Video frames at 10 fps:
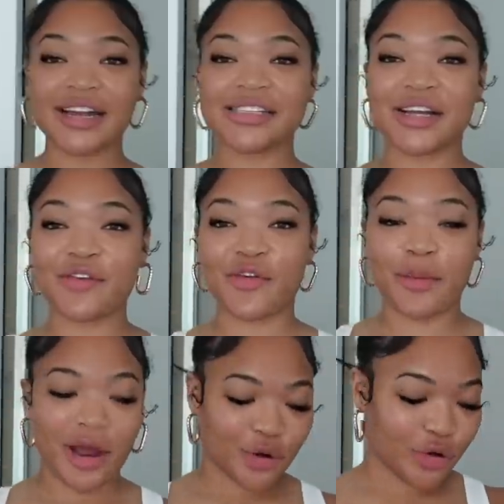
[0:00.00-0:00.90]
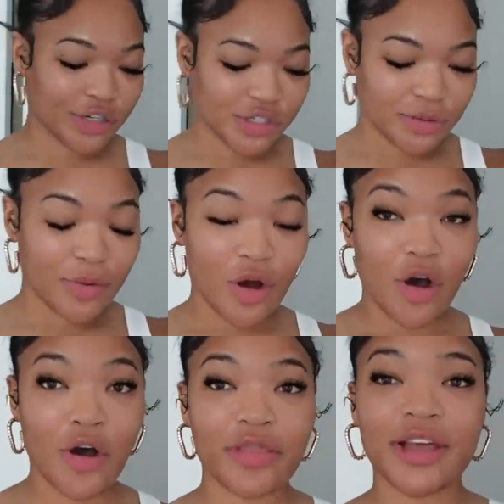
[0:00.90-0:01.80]
is it for my Nordstrom
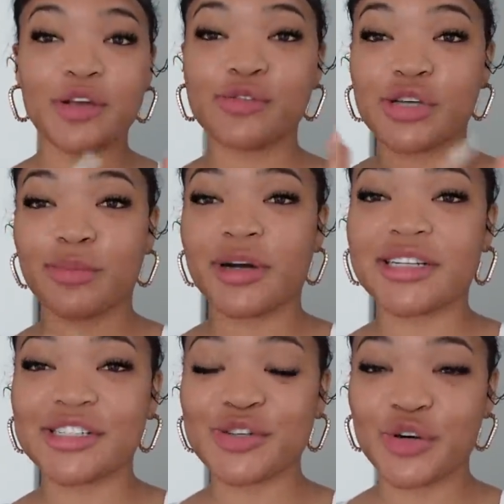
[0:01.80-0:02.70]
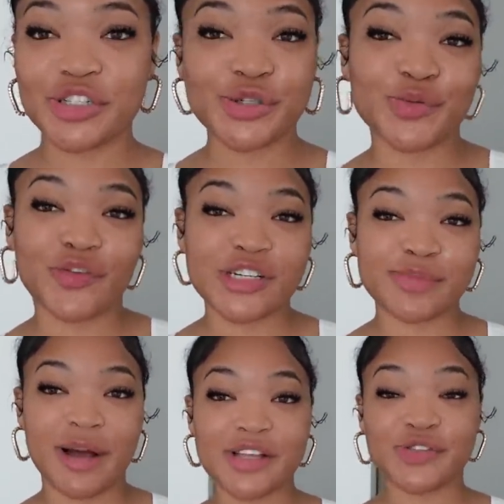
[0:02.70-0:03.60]
haul. Thank you so much Nordstrom for
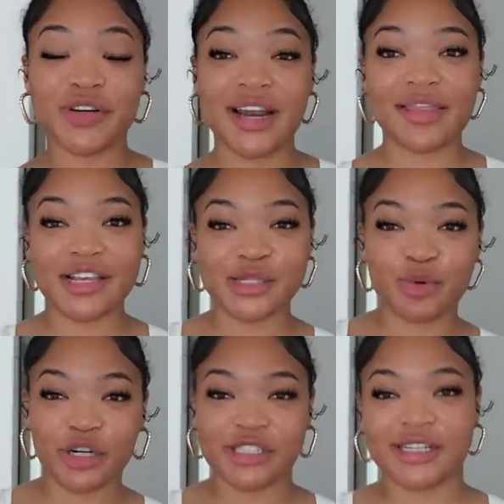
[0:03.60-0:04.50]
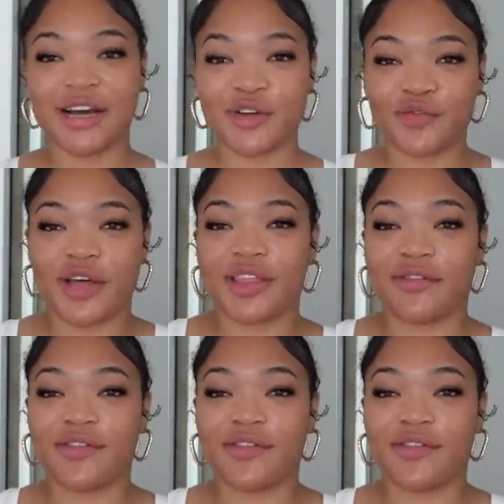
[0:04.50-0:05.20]
sponsoring this portion of the